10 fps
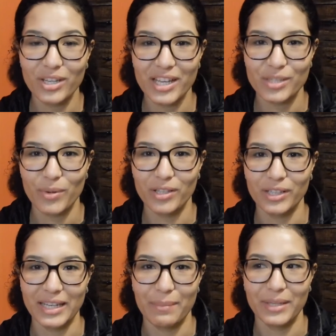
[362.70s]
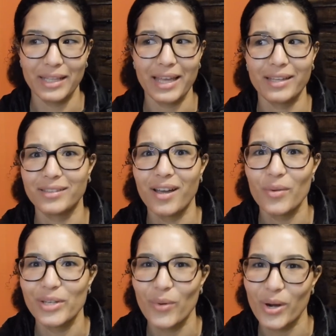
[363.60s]
you guys are probably looking at me like, duh,
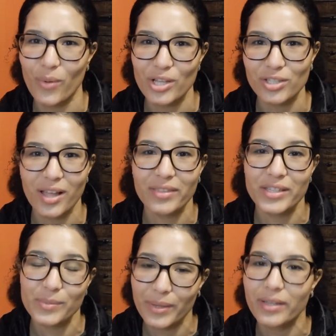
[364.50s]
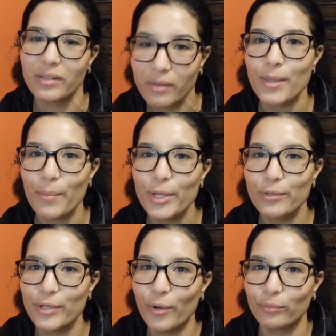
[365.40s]
we know what a washcloth is, but some of you
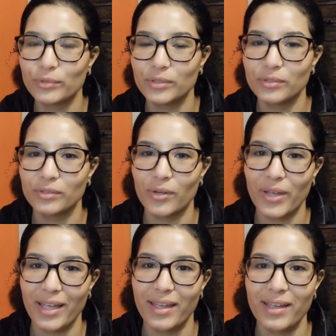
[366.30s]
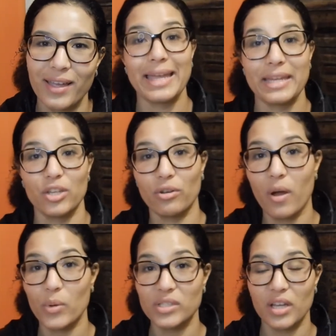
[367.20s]
don't. Okay, and you're
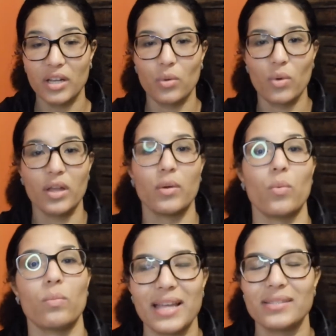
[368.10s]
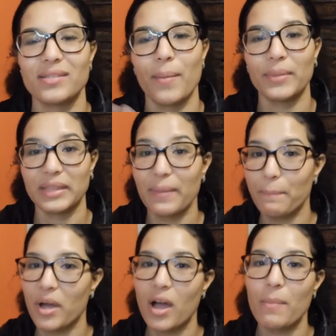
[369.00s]
always gonna want to get some
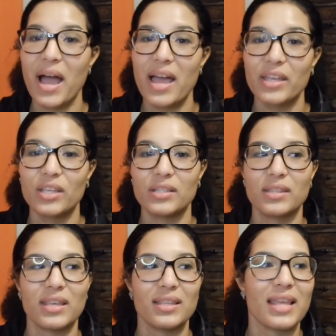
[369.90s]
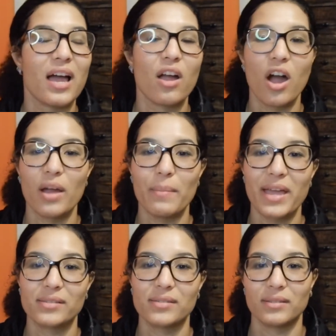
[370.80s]
lip balm. I think that
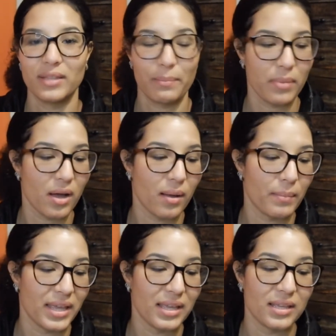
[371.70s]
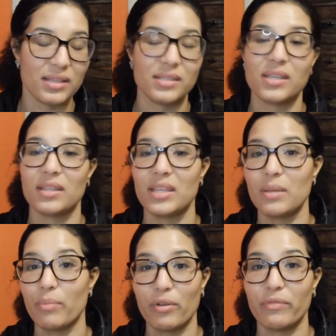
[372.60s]
Carmex lip balm is
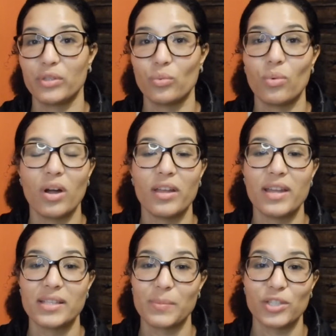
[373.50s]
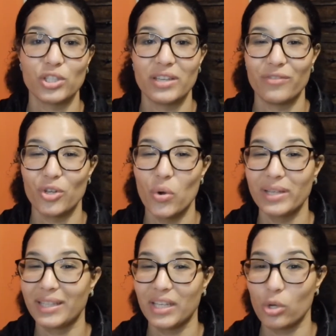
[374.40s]
the perfect one, especially if you're
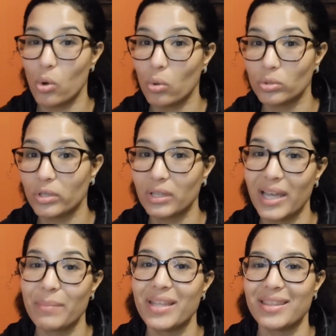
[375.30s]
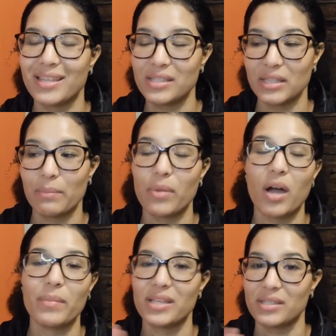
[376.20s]
going like in a colder climate. This lip
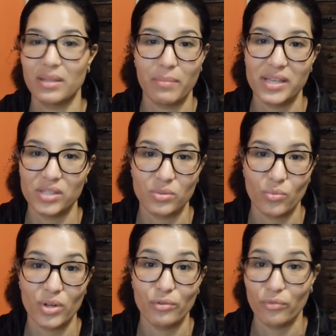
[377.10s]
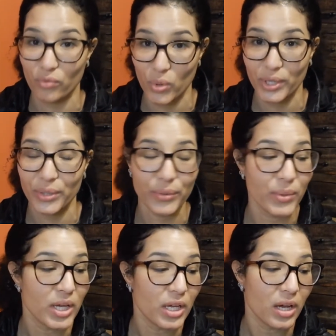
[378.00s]
balm is the best one for you.
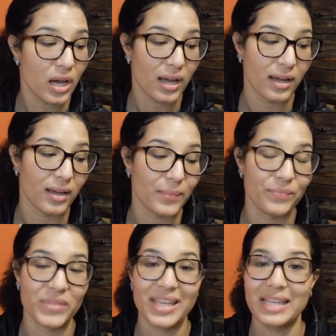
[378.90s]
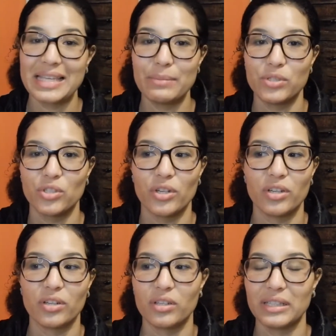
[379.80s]
It keeps
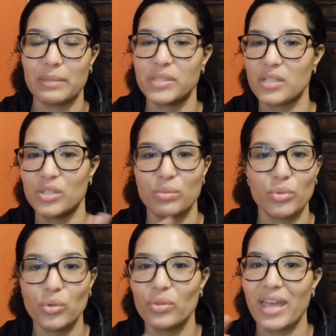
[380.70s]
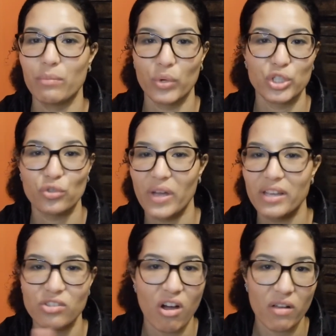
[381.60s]
your lips smooth and
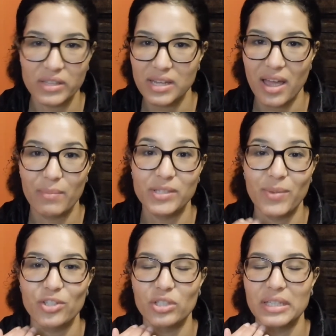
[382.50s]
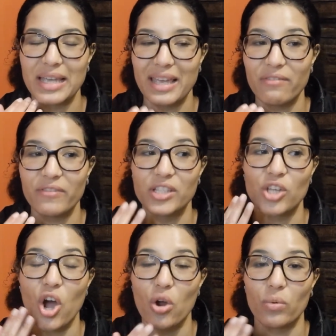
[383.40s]
moisturized all the time, especially if it's
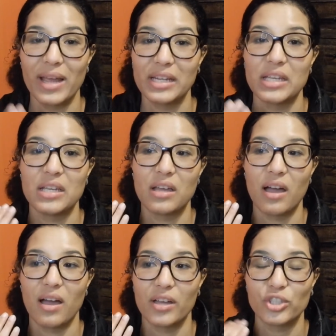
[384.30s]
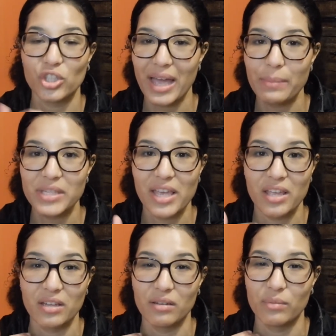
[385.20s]
already chapped
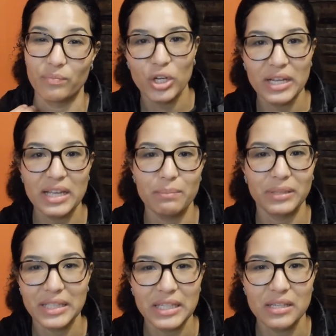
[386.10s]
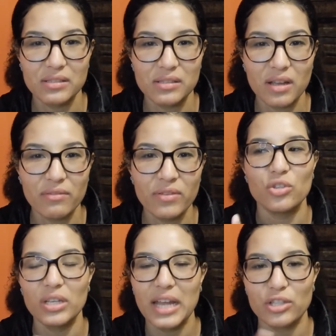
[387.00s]
and hurting and bleeding and stuff.
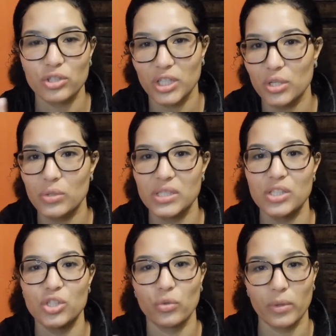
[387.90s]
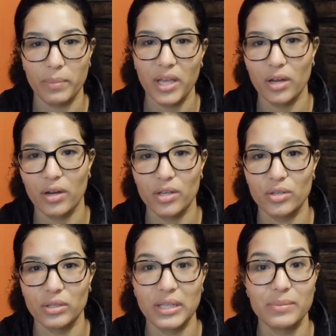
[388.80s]
You can actually use this to repair
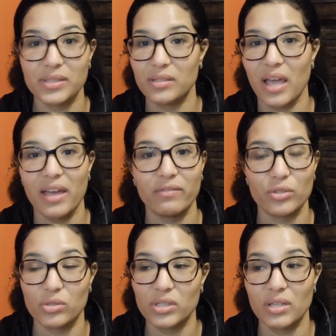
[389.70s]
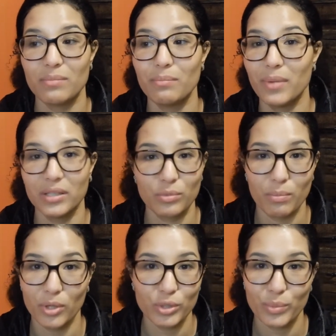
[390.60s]
your lips. I've used it
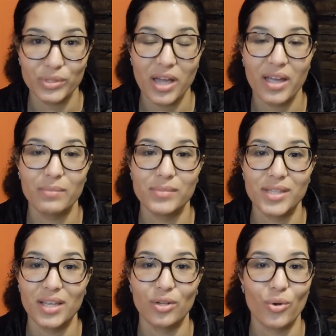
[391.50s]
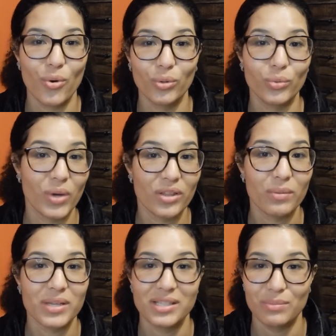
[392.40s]
multiple times in cold weather
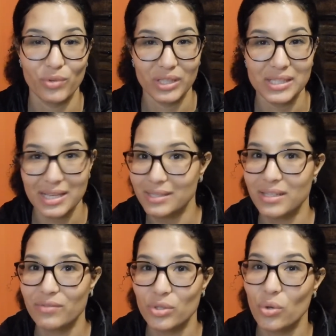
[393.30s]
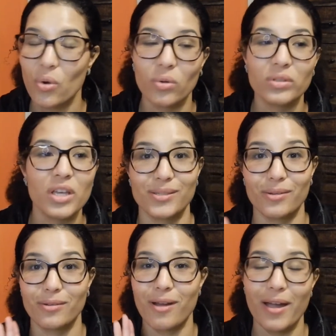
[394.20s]
because I'm really sensitive to the cold.
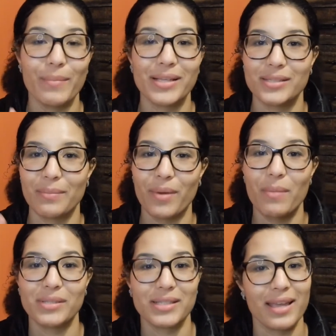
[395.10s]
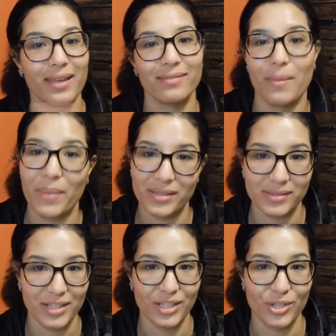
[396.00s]
So Carmex lip balm is like the best
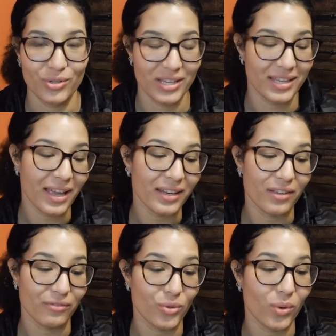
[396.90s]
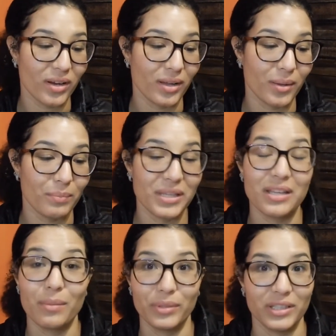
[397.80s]
thing that you can get if you want to be
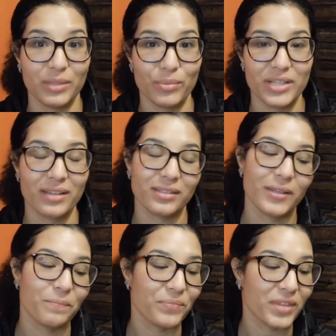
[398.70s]
completely protected.